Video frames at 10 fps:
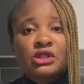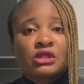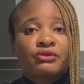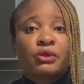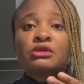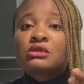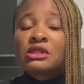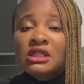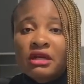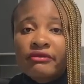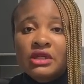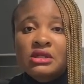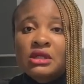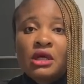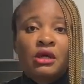If you want to save
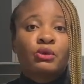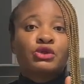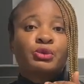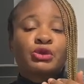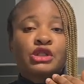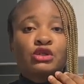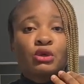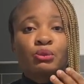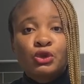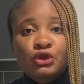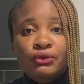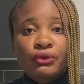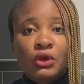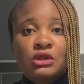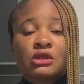it, you want to put it on mutual funds,